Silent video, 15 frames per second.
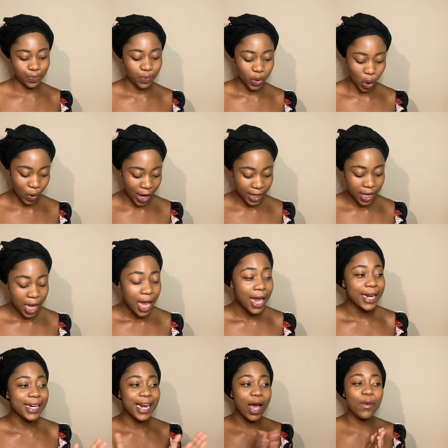All right,
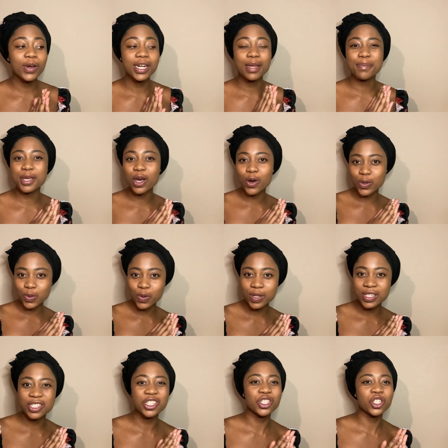now we're gonna be also
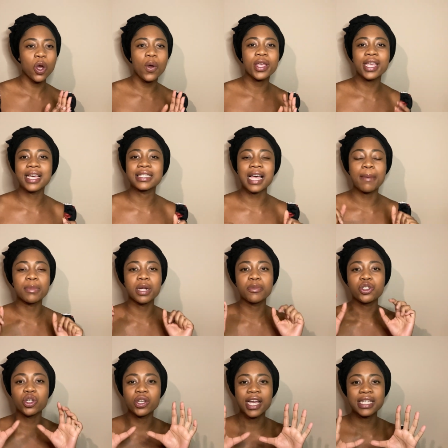just showing guys, I'm gonna be
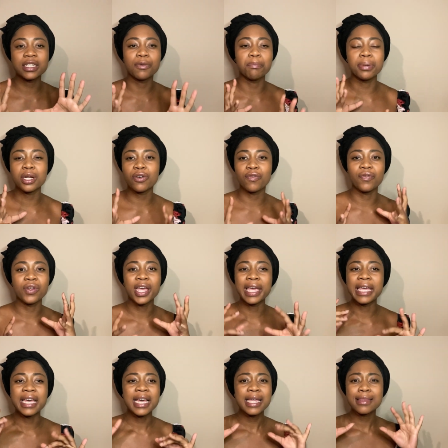showing you guys a bit of
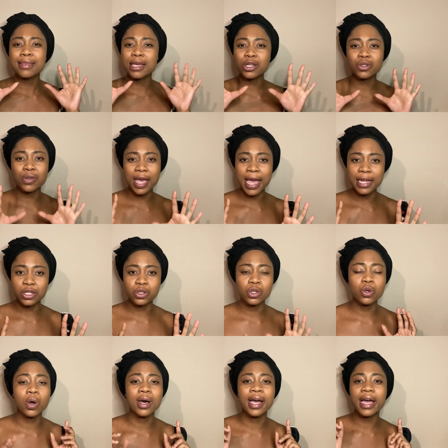things to add.
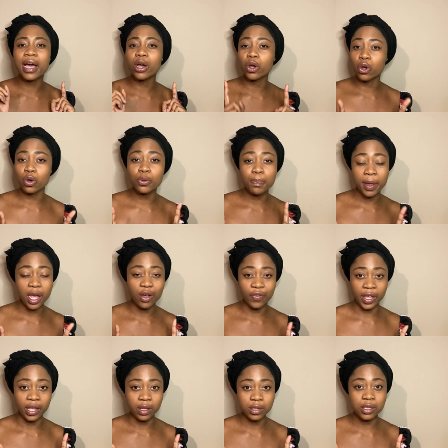So a good pair of
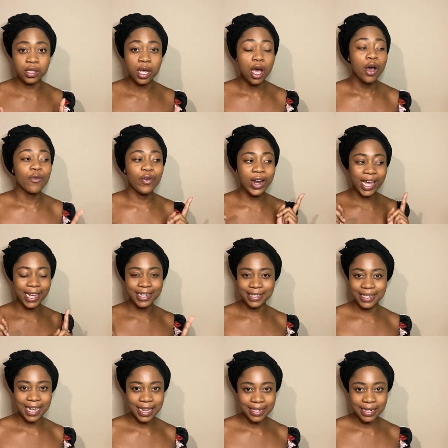heels for like a
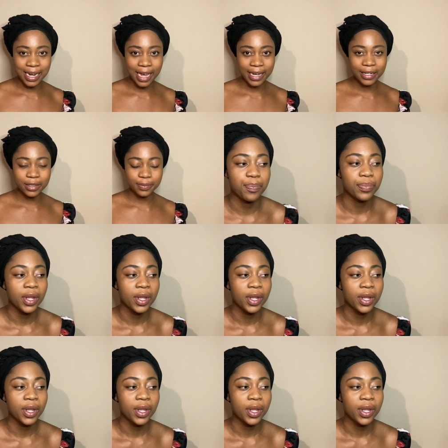date night.